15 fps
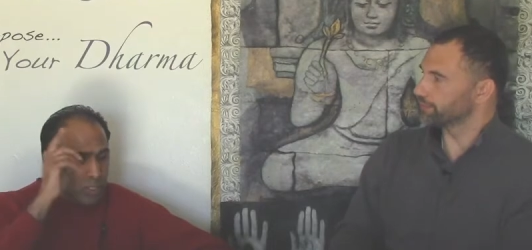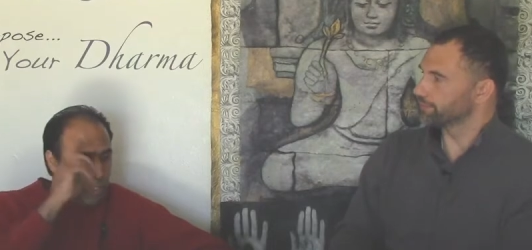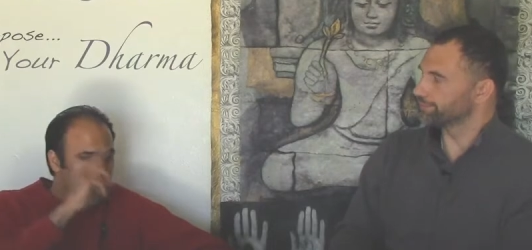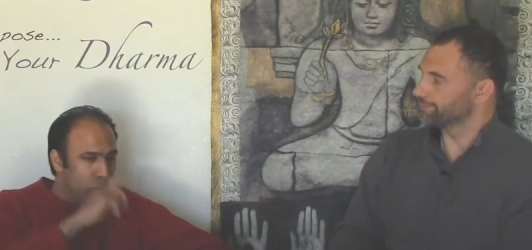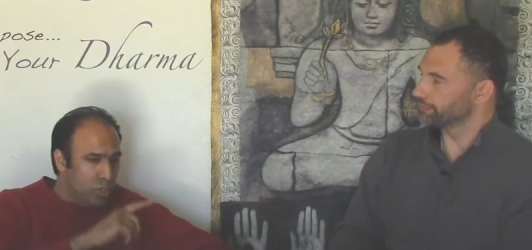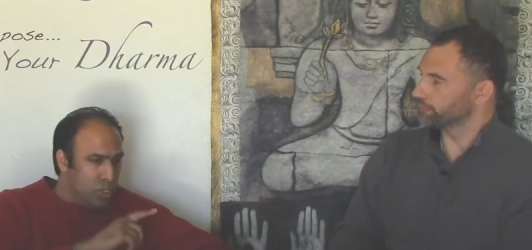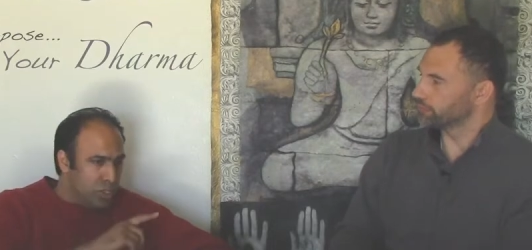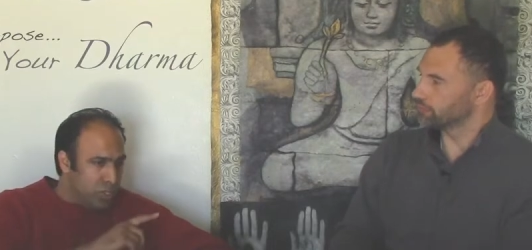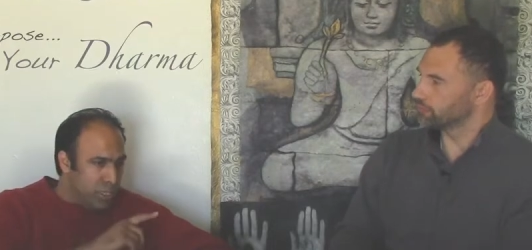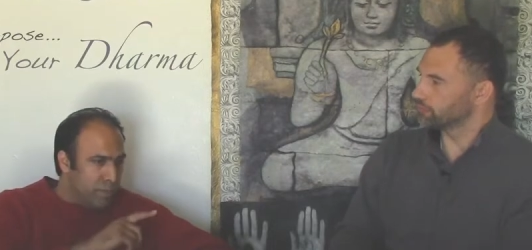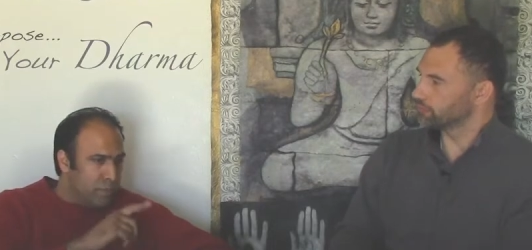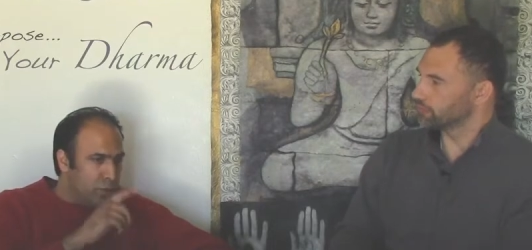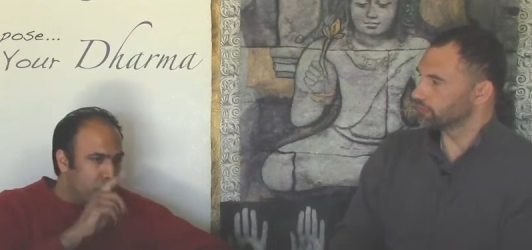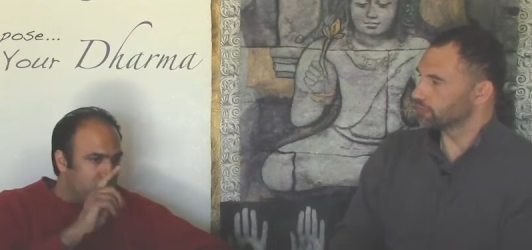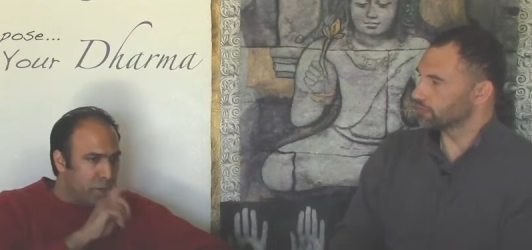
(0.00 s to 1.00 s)
Speaker 1: a notion
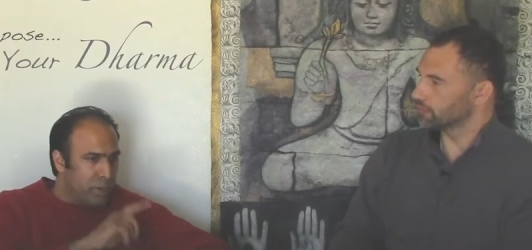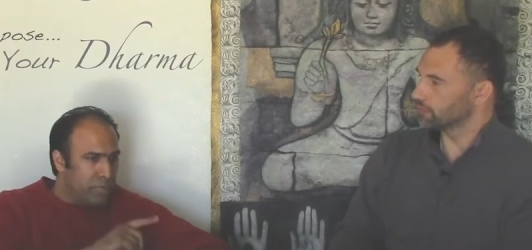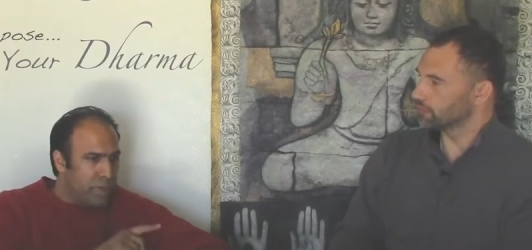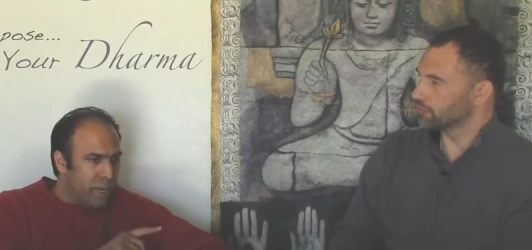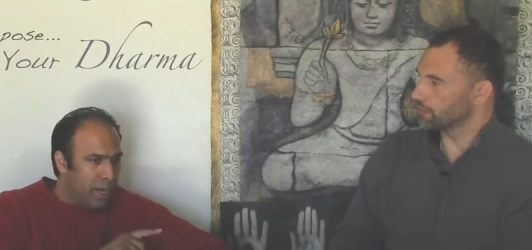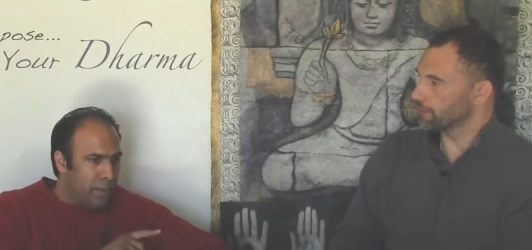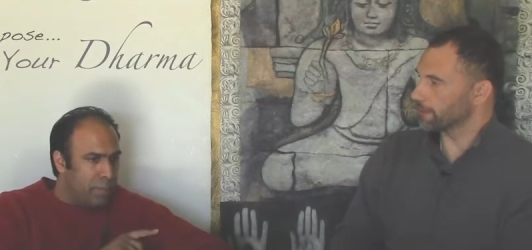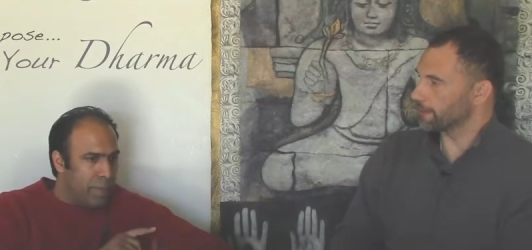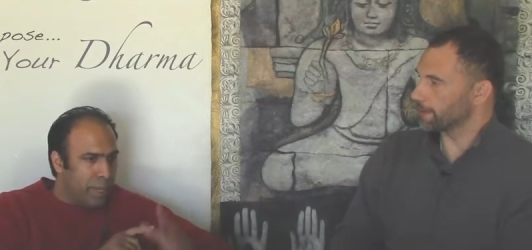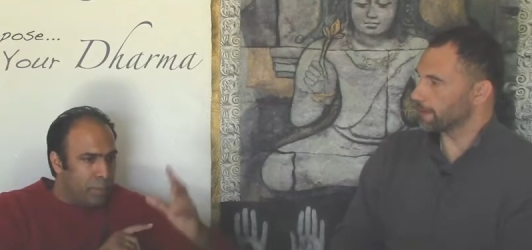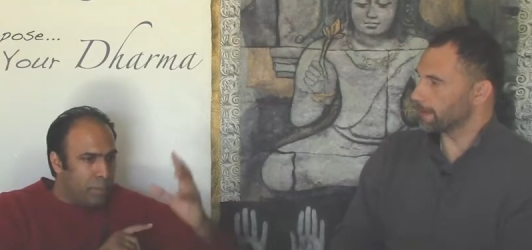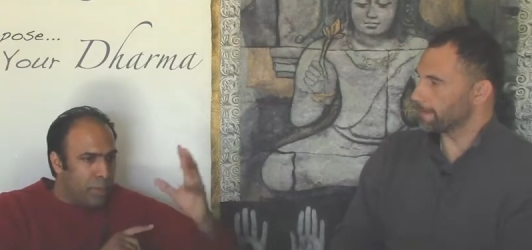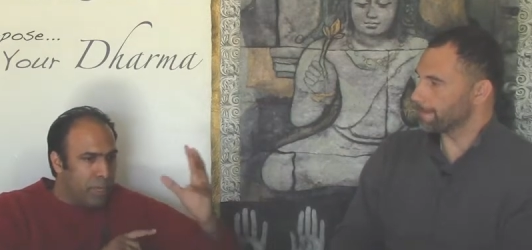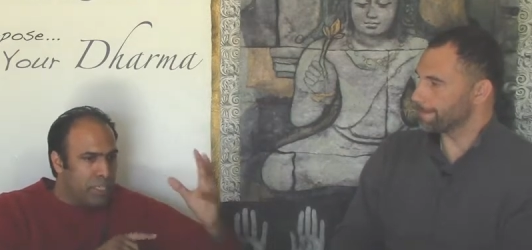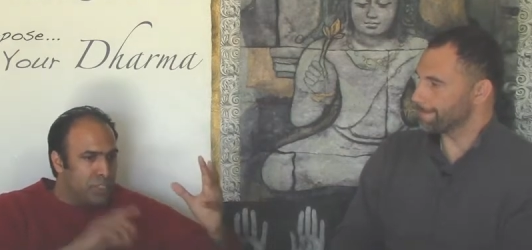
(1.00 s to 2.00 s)
after a period of time
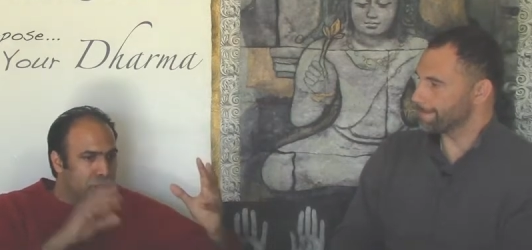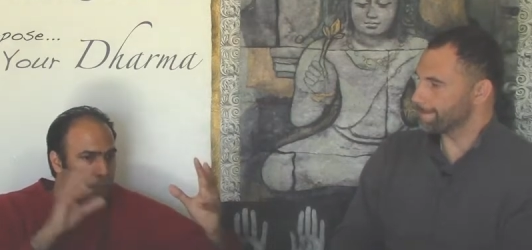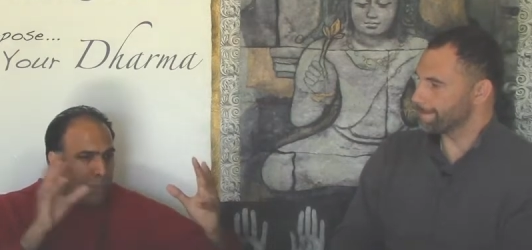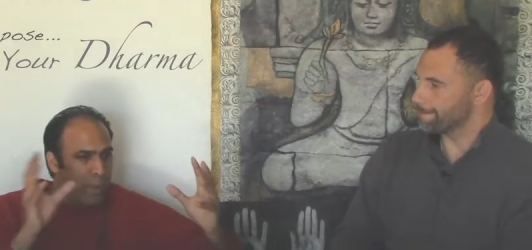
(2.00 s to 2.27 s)
that pleasure and